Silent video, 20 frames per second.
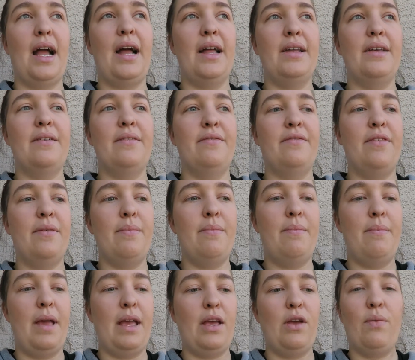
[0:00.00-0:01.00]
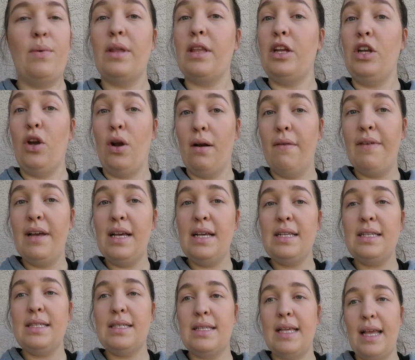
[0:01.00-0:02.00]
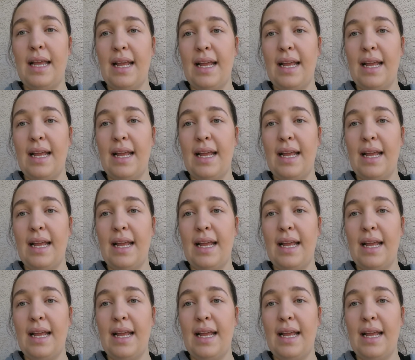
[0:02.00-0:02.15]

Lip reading: kind of make you really nervous,